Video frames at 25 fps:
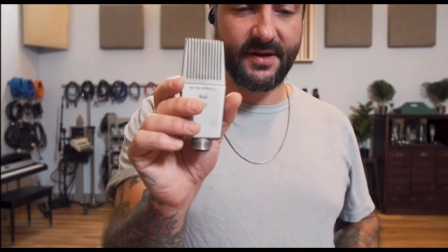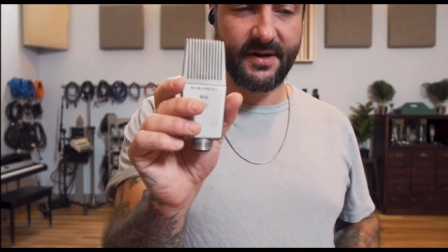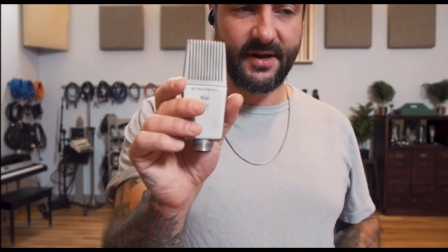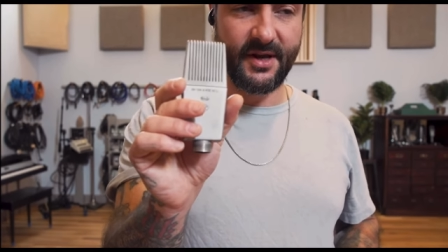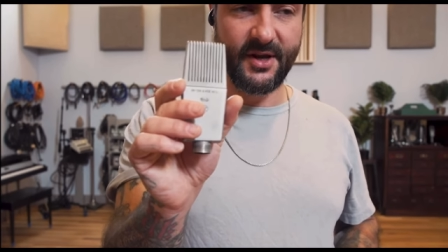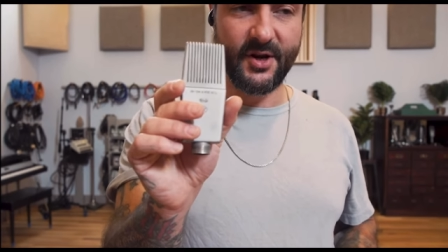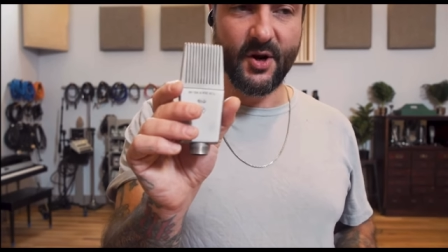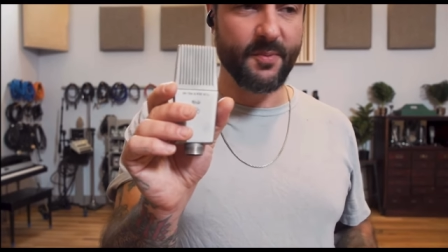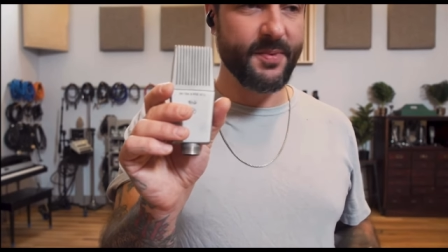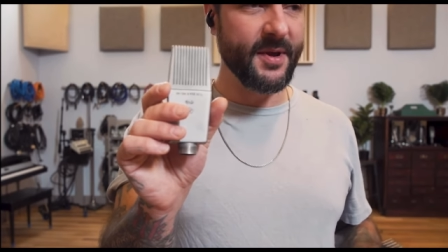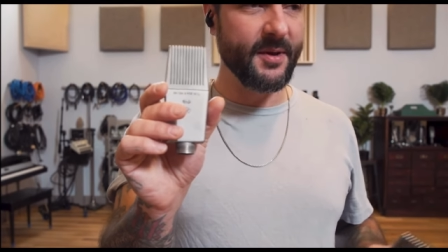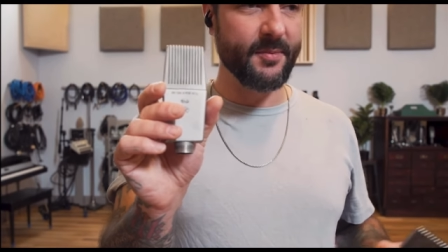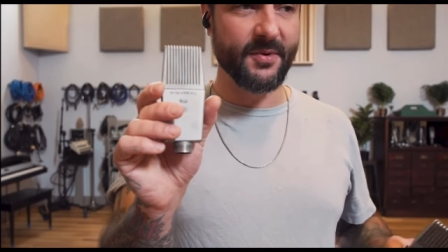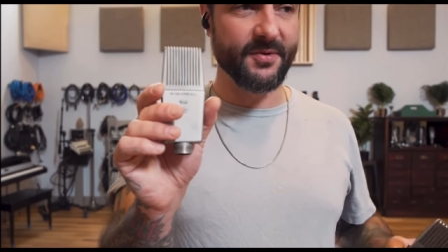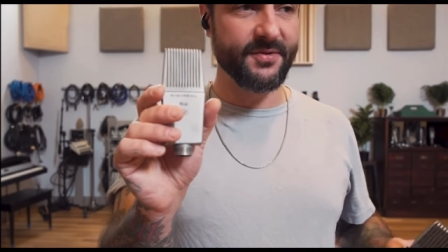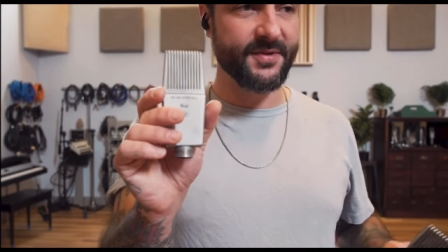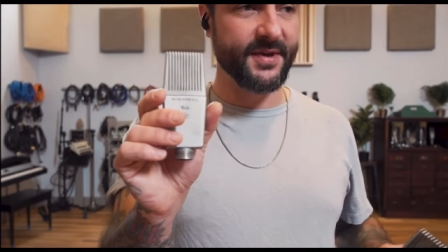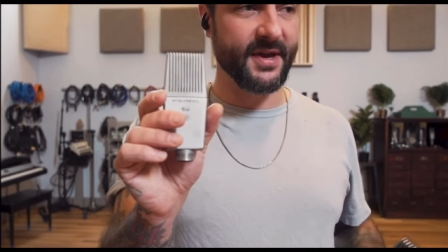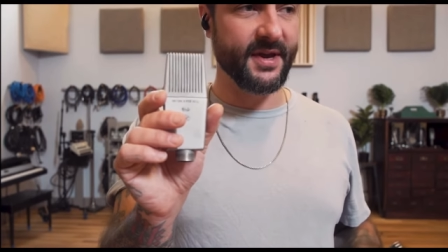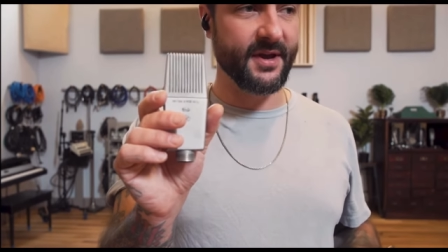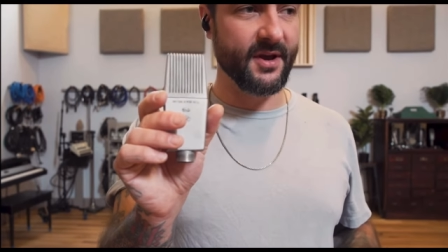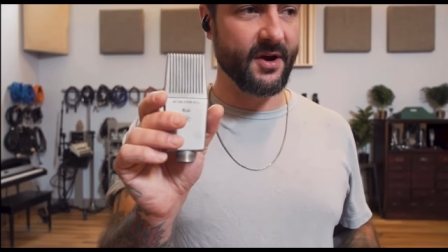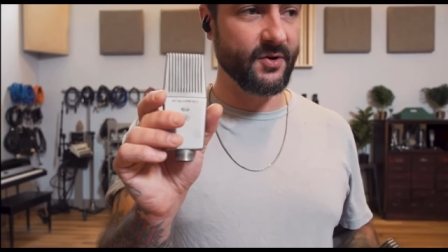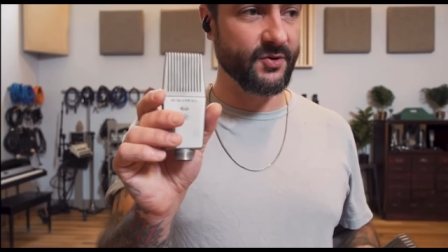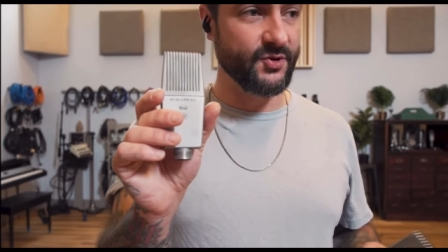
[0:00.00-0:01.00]
You know, people
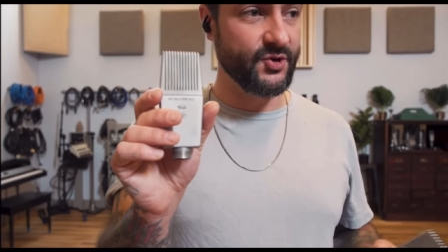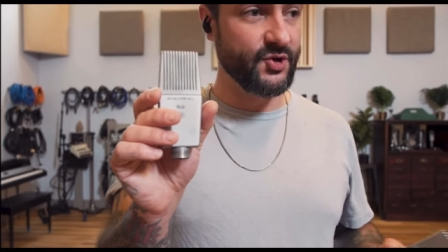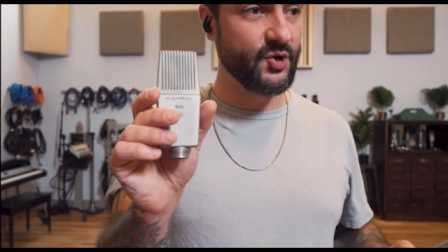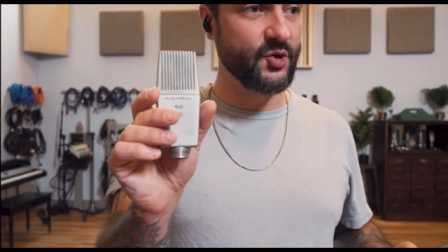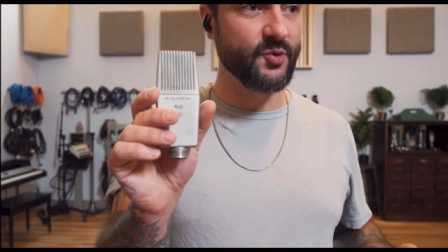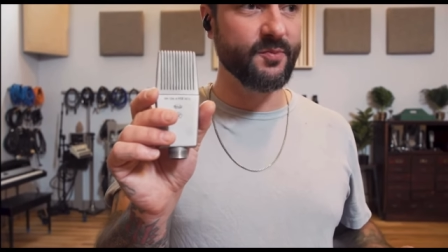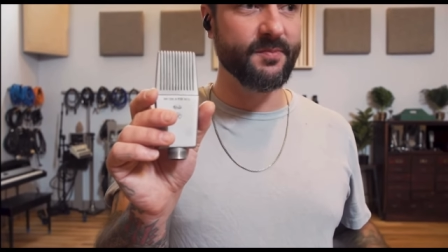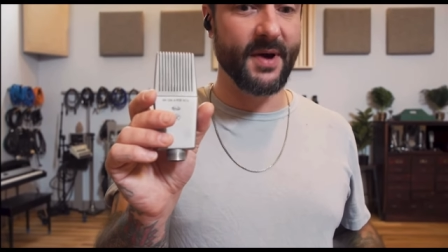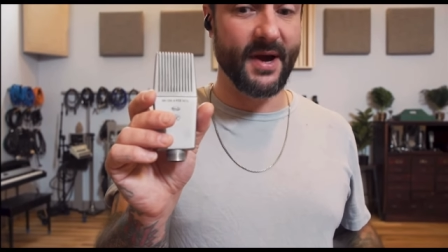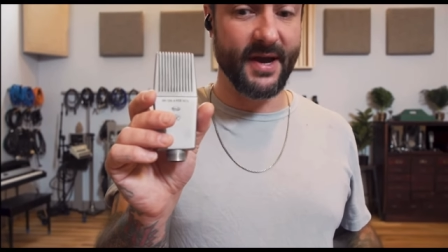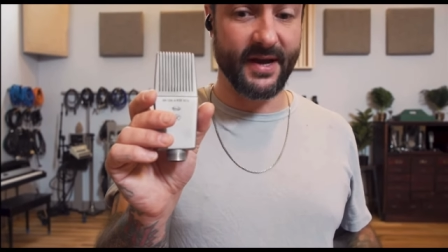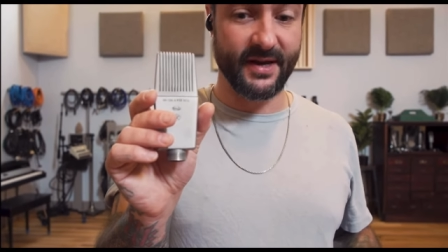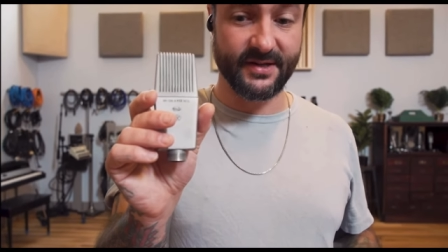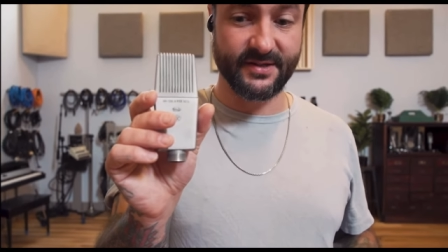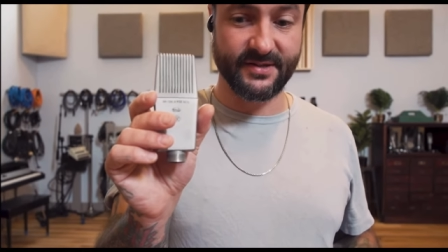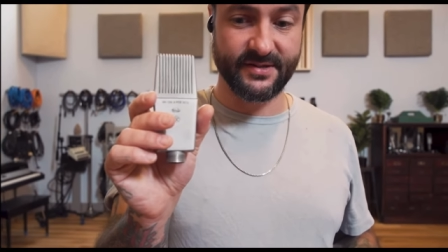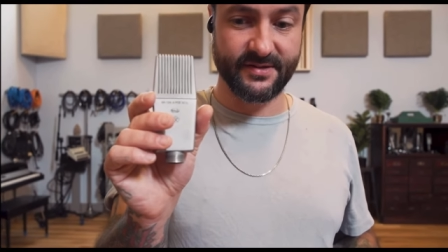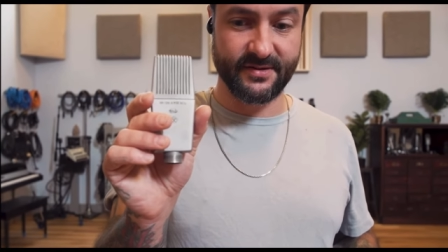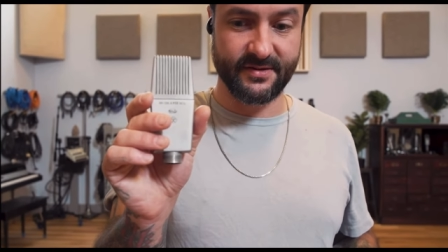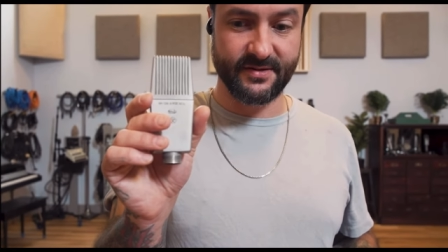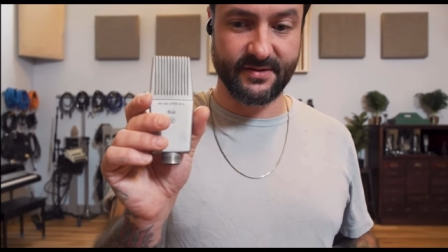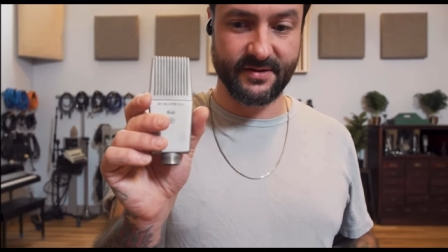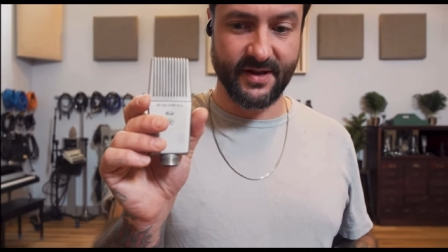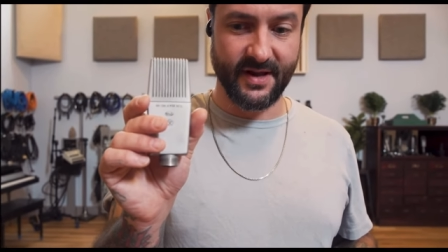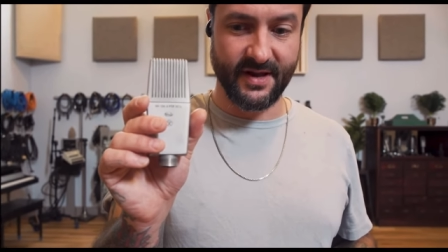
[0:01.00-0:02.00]
think, oh, tube mics
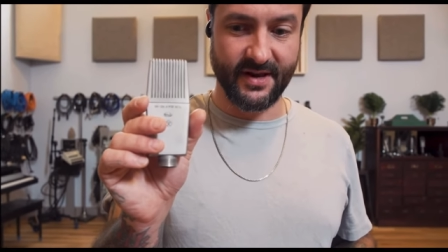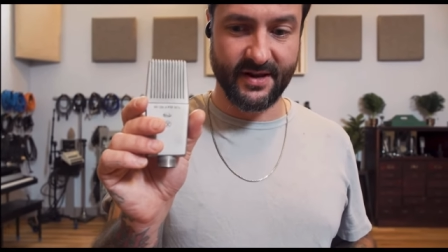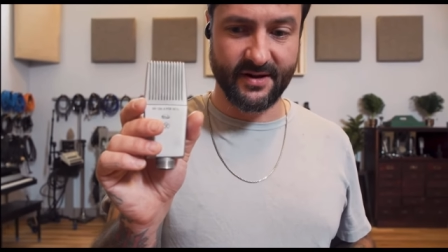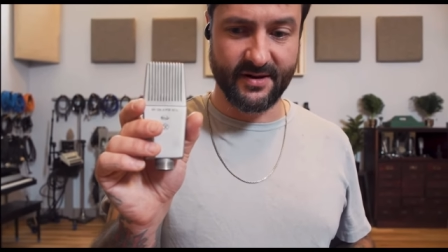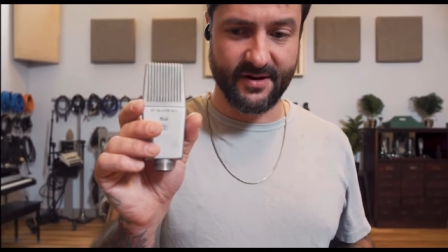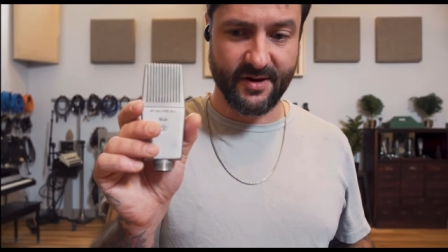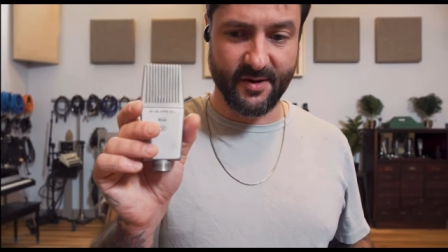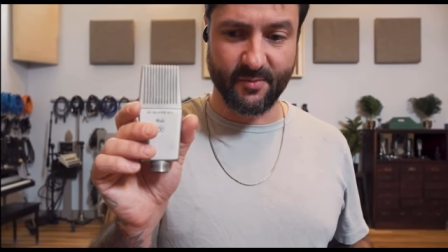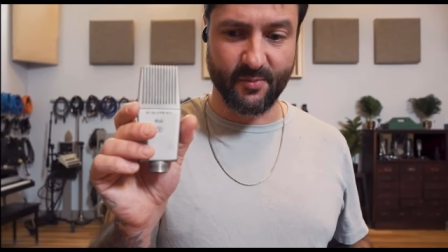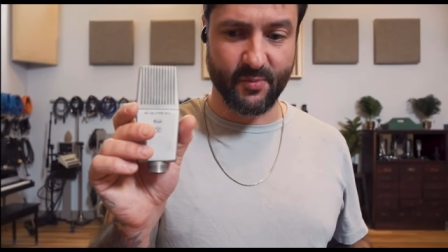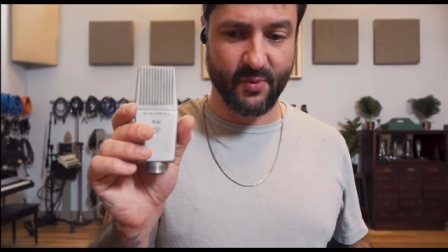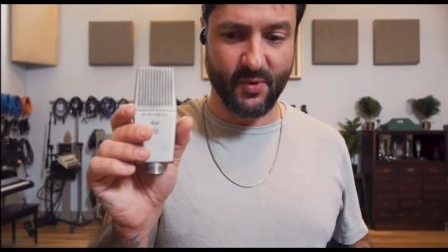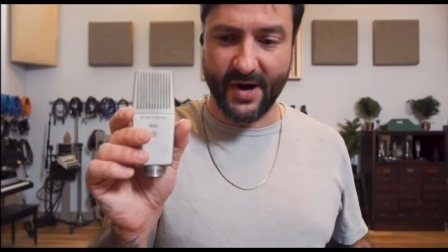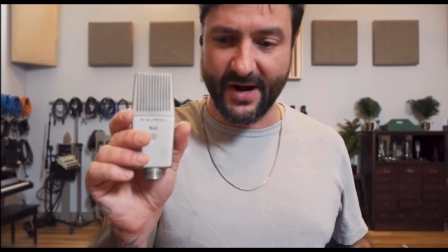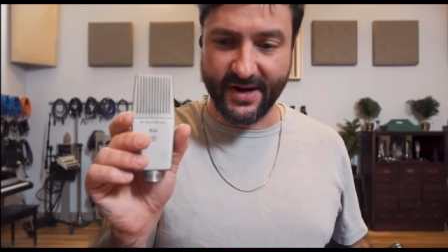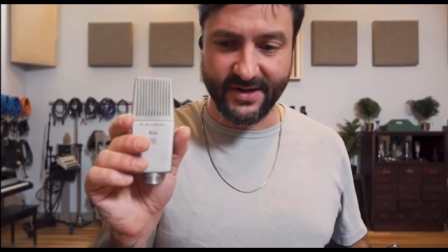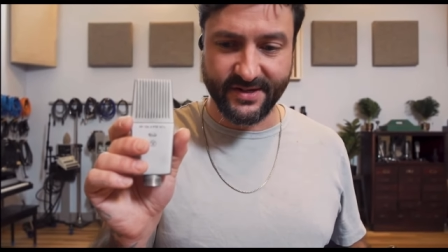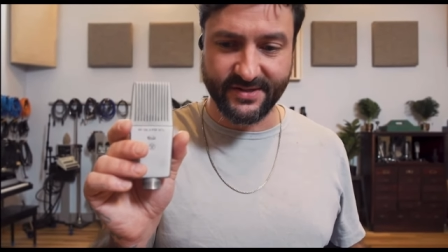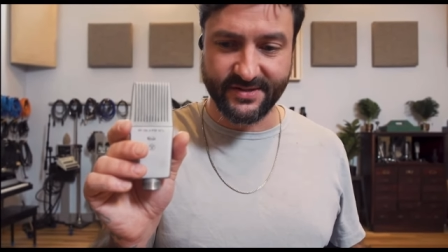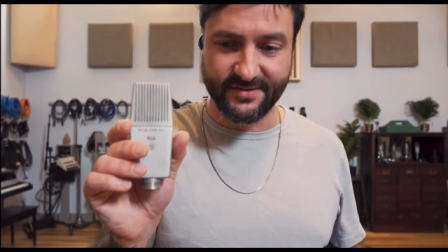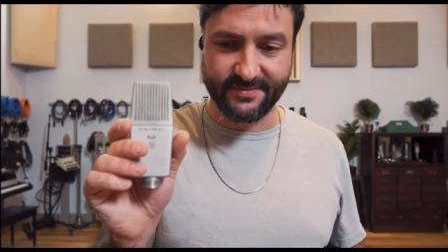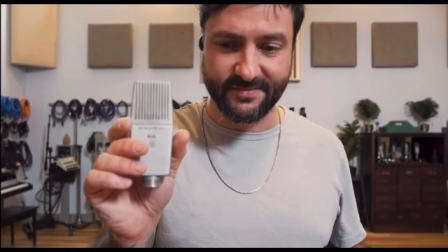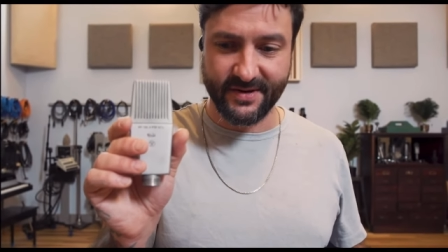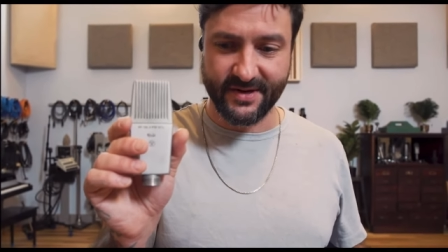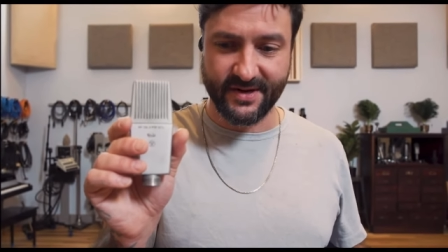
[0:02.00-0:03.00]
like
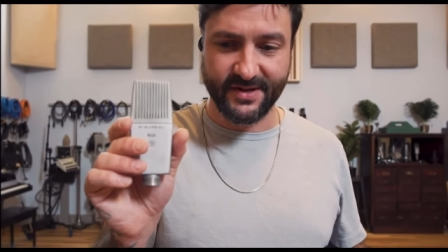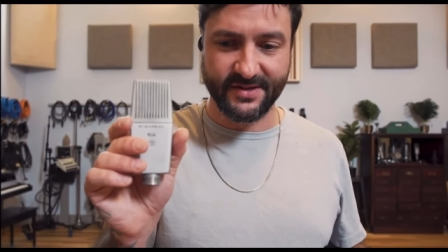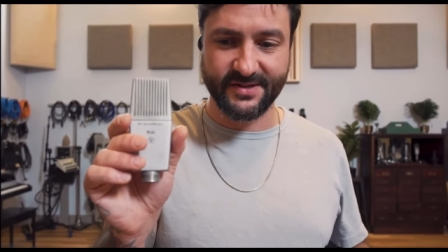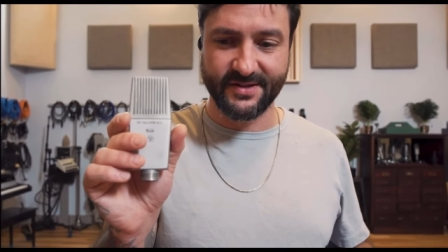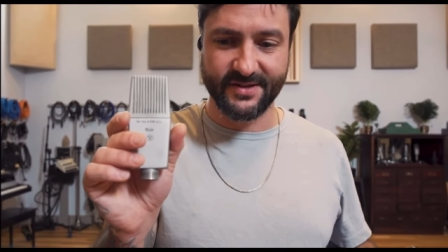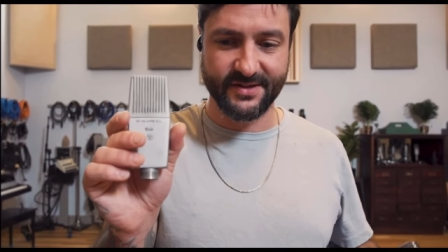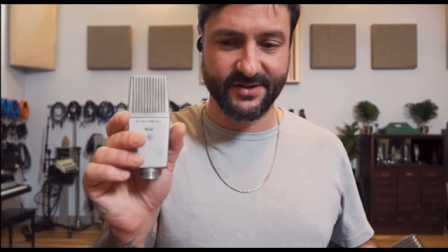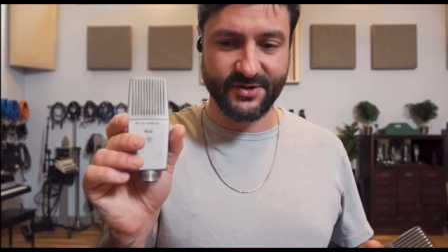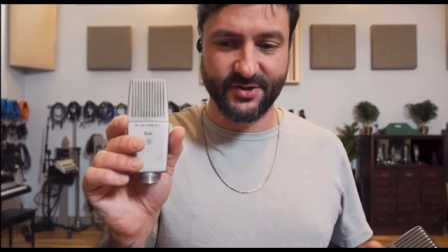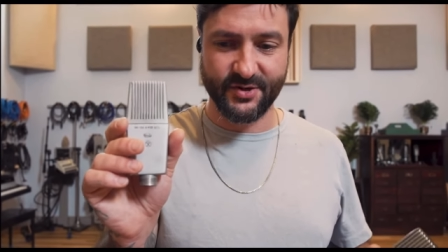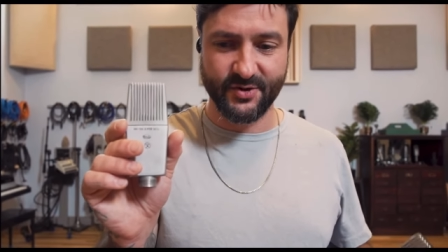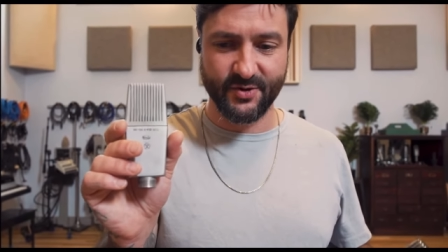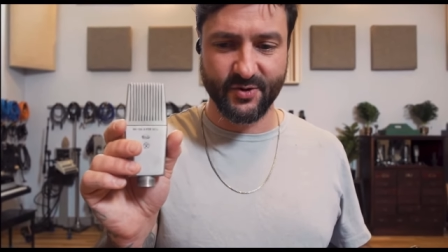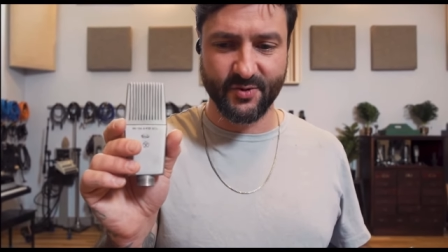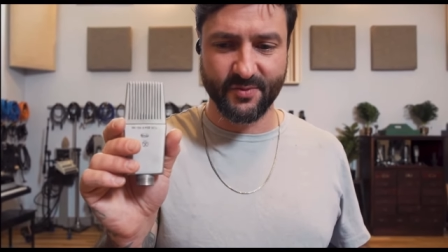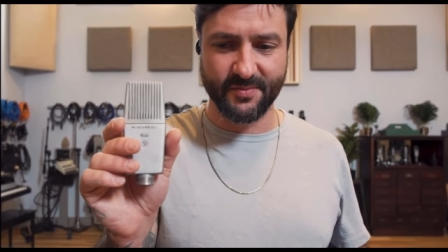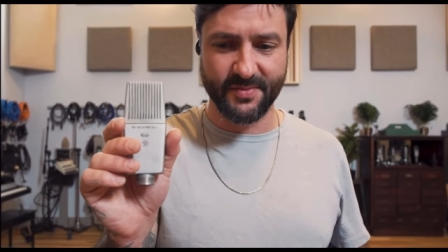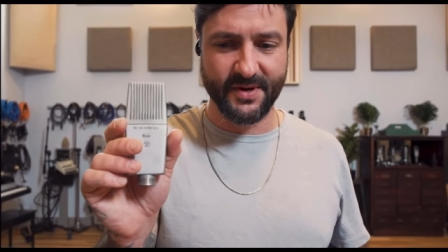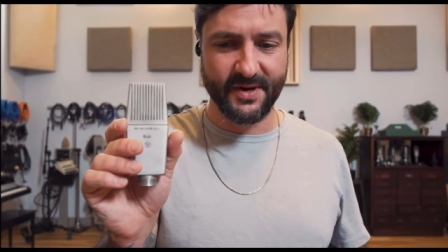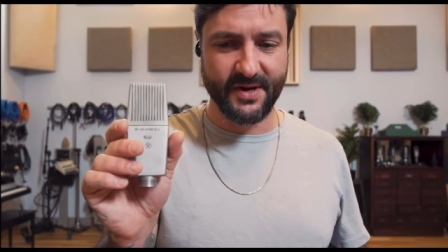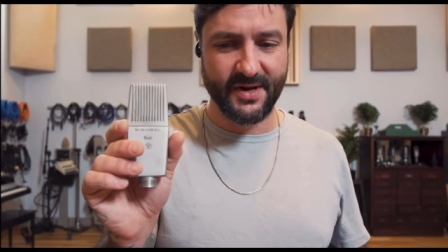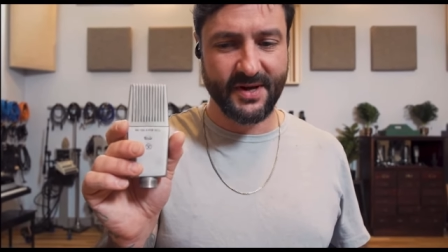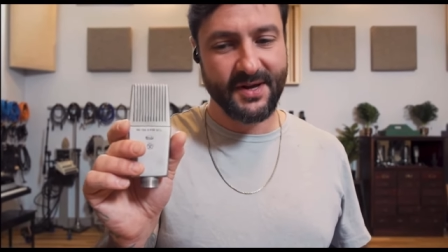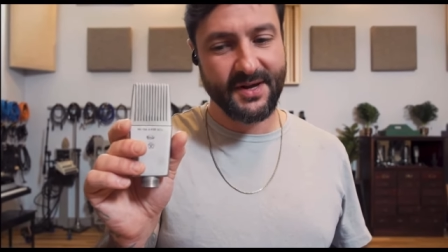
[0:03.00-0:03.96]
compress because of the tube.